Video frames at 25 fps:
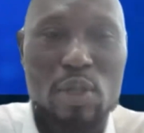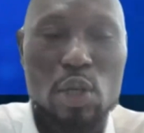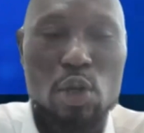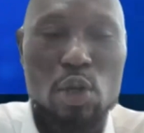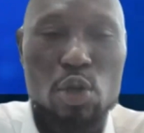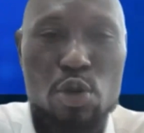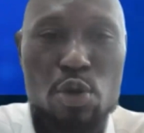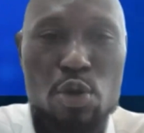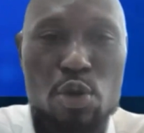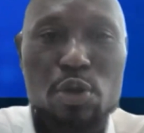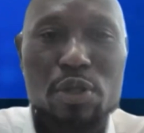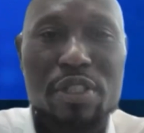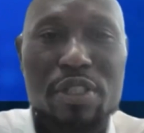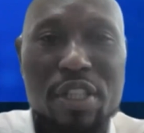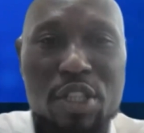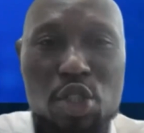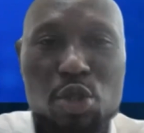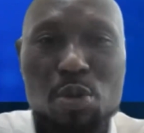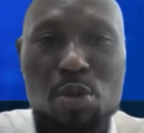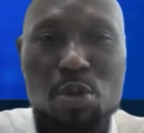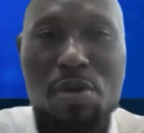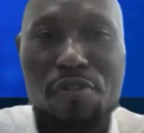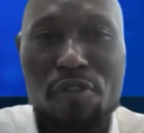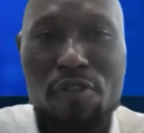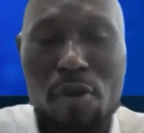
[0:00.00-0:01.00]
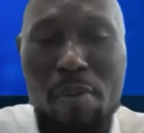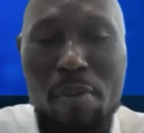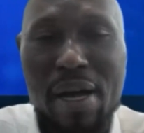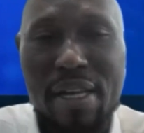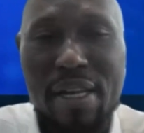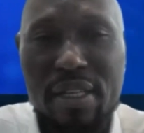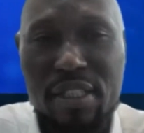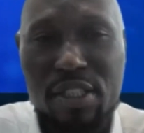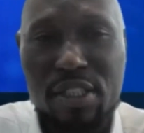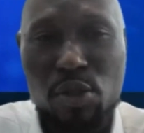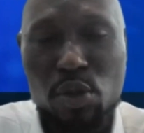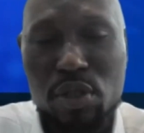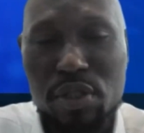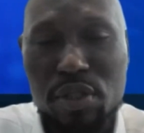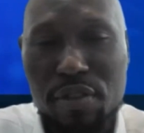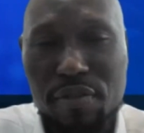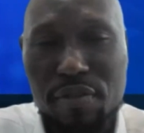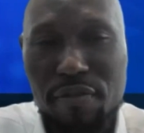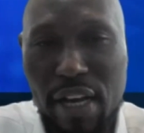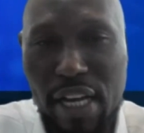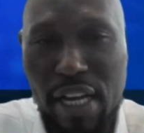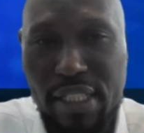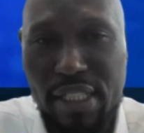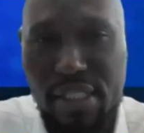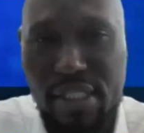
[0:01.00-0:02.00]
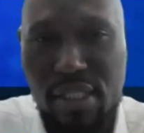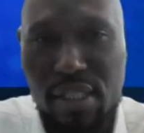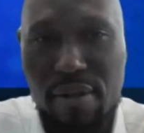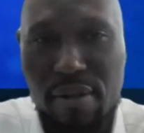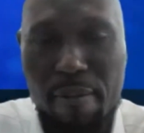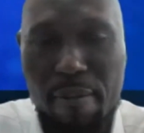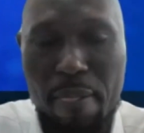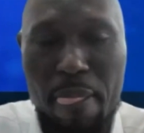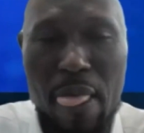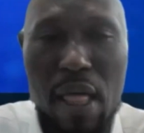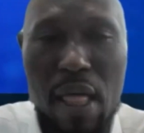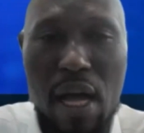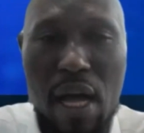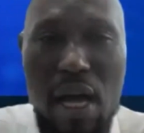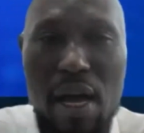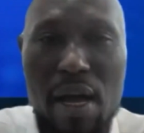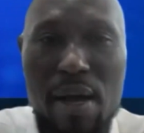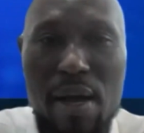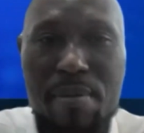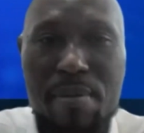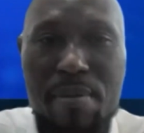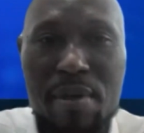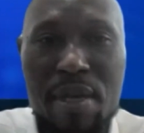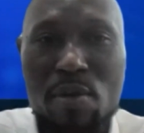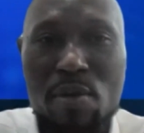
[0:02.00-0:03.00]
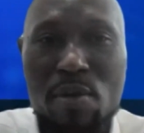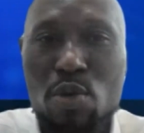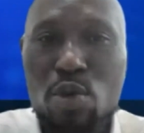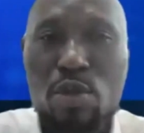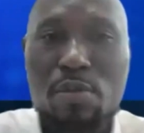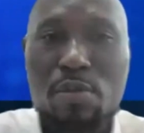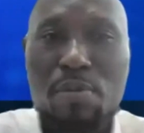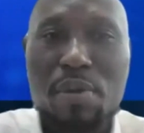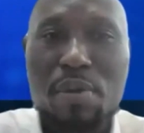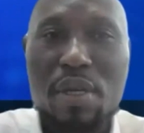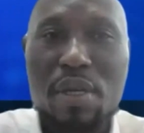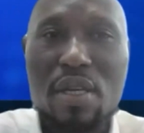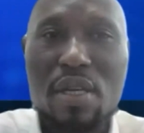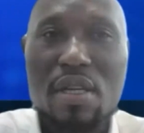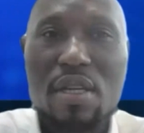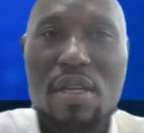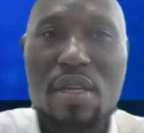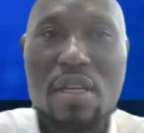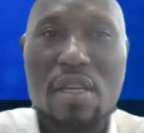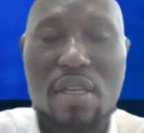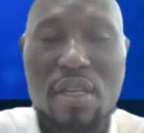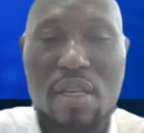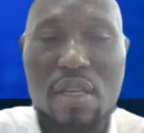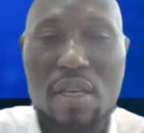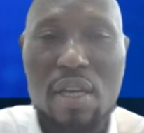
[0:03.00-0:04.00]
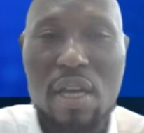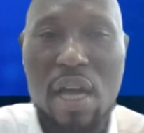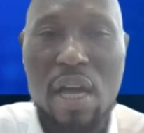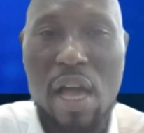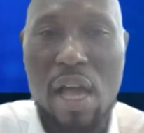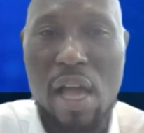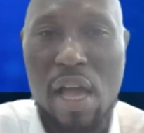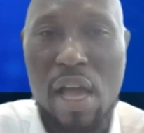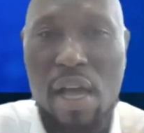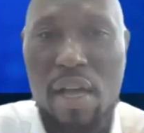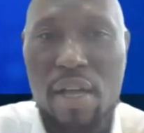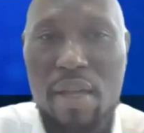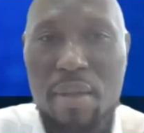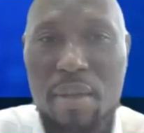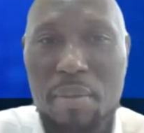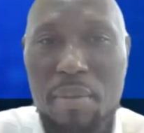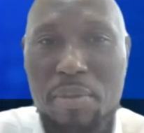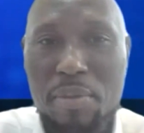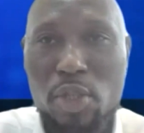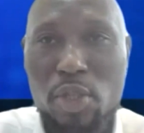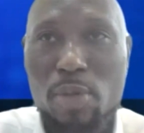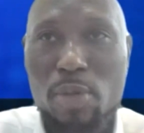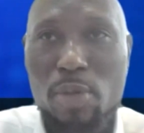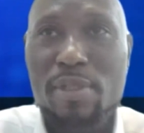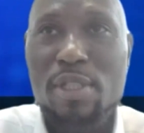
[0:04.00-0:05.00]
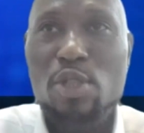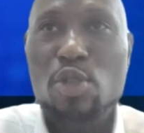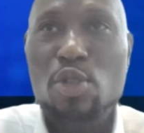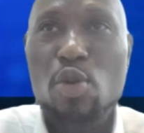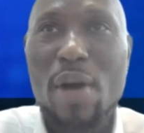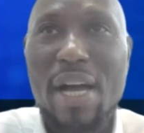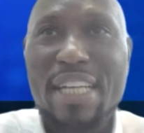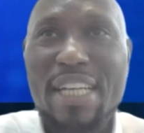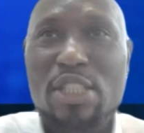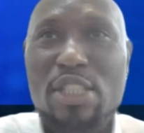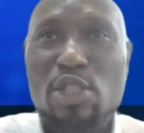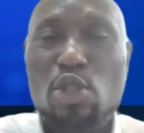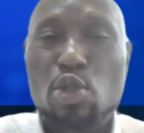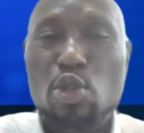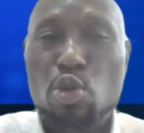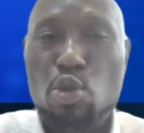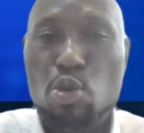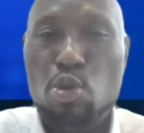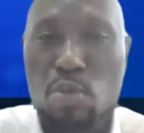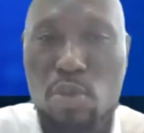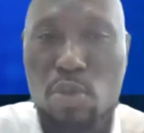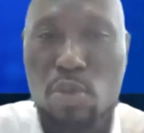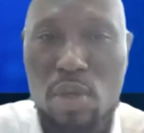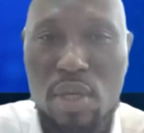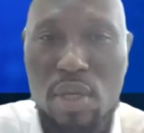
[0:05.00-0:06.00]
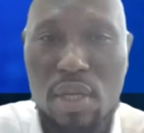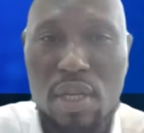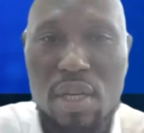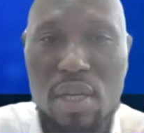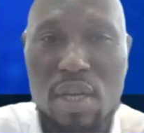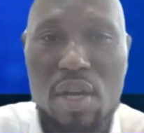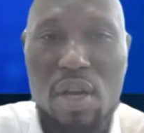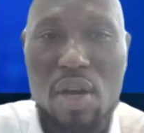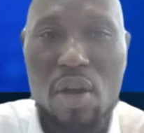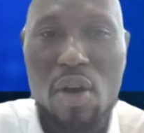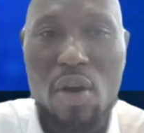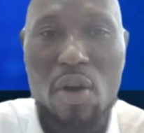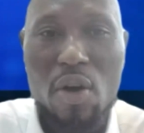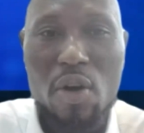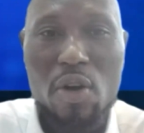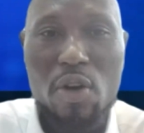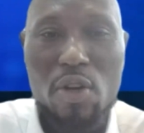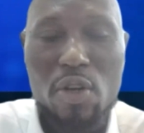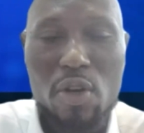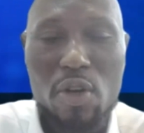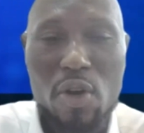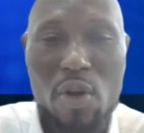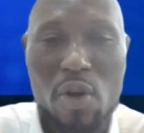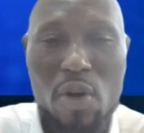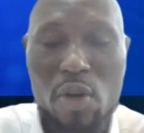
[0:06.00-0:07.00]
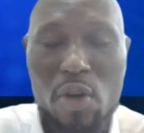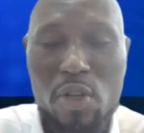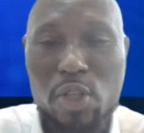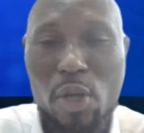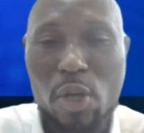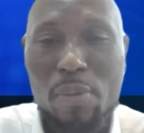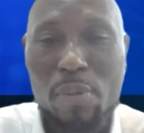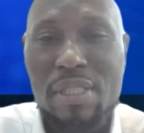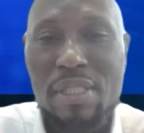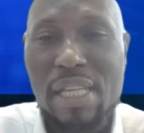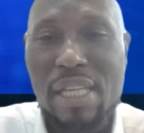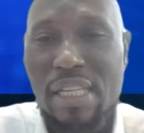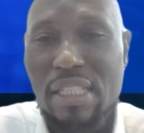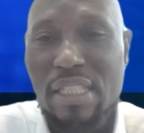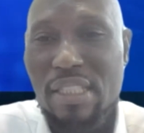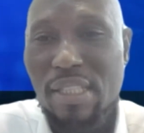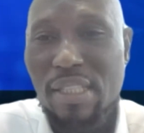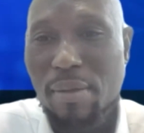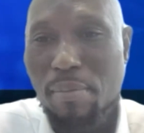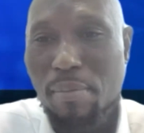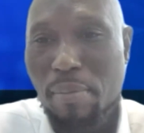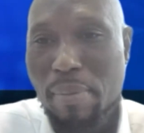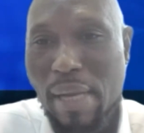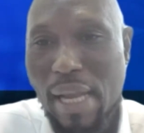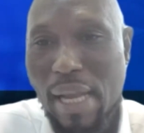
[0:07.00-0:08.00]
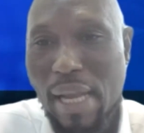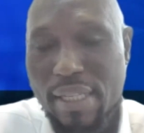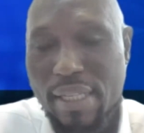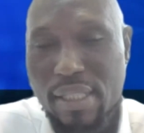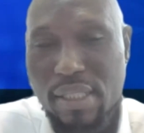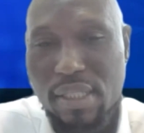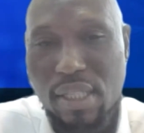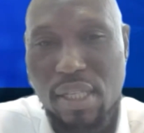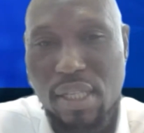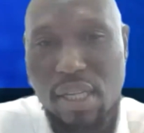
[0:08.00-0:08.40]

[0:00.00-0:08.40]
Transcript: You will need to be formally notified. It won't be something you assume or something that is implied.